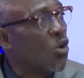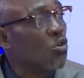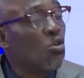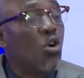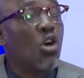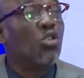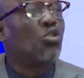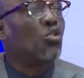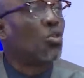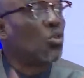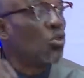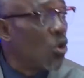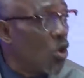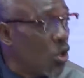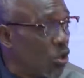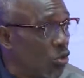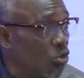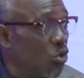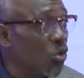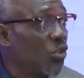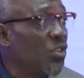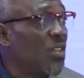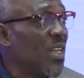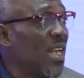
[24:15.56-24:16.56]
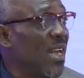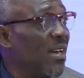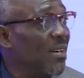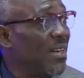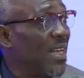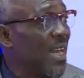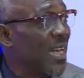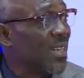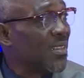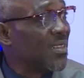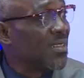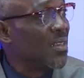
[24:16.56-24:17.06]
Go to all those
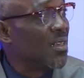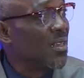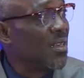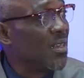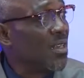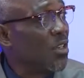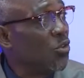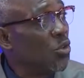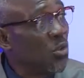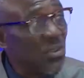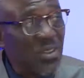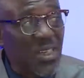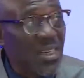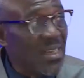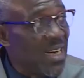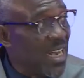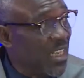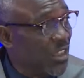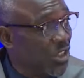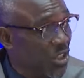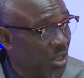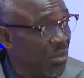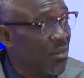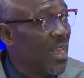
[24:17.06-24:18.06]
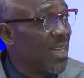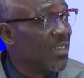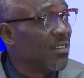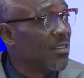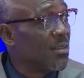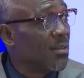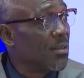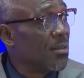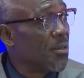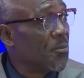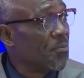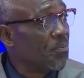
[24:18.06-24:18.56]
areas. You see
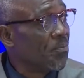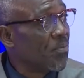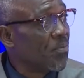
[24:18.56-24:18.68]
Nigerians